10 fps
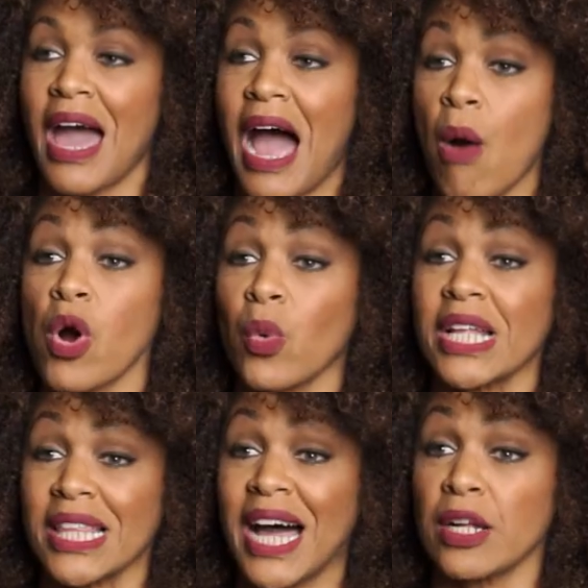I work
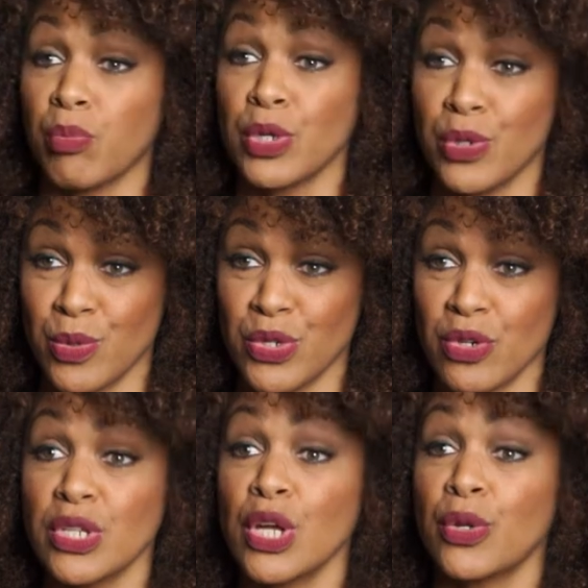with a lot of
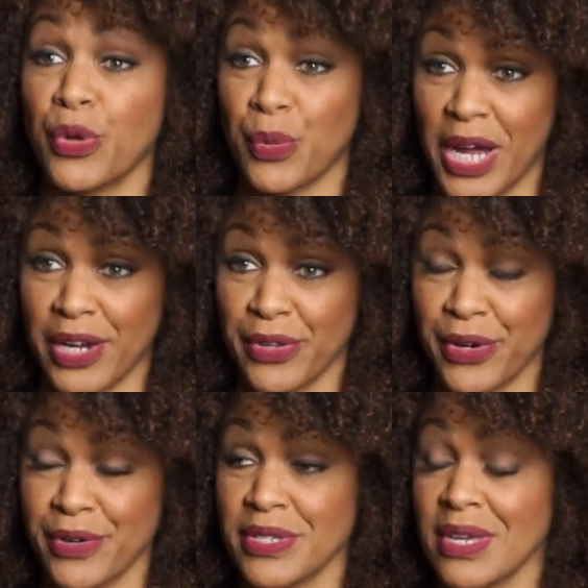producers,
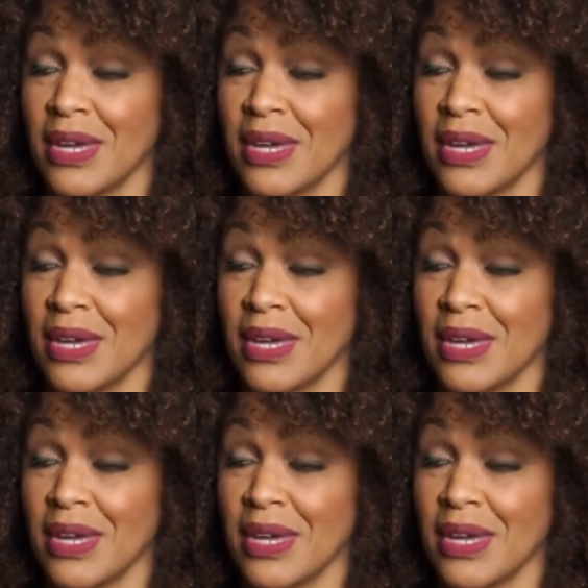directors,